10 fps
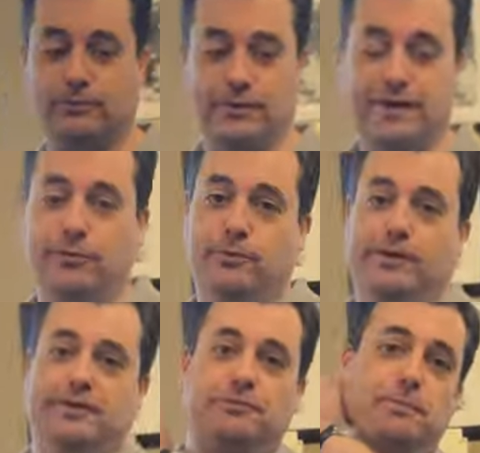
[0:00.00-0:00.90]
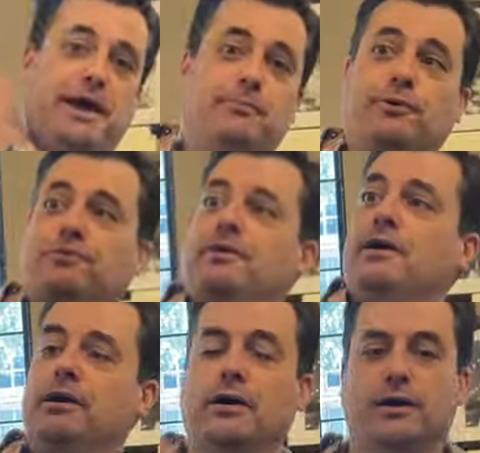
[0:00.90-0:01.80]
without one of these bad boys.
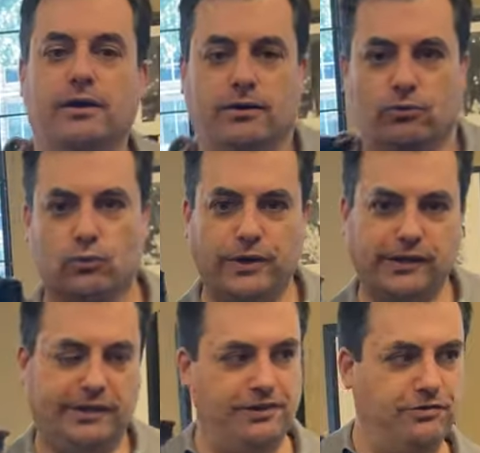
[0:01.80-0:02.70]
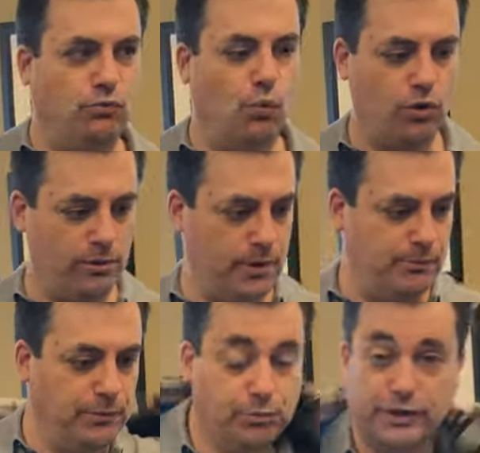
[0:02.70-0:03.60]
Uh, really nice and warm,
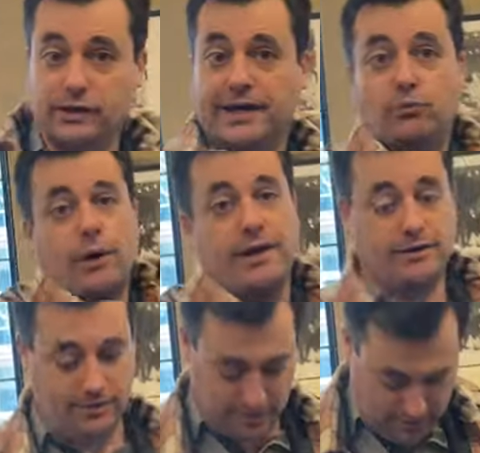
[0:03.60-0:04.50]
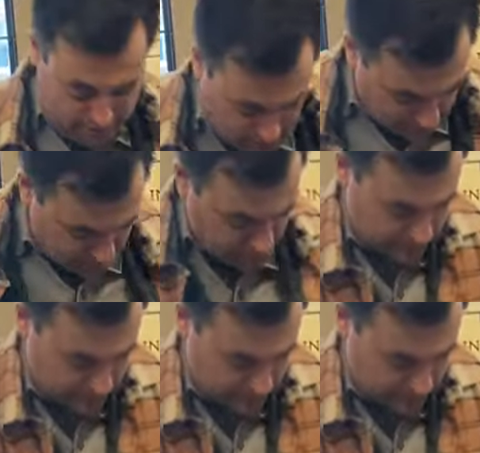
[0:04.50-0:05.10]
but pretty lightweight. Uh,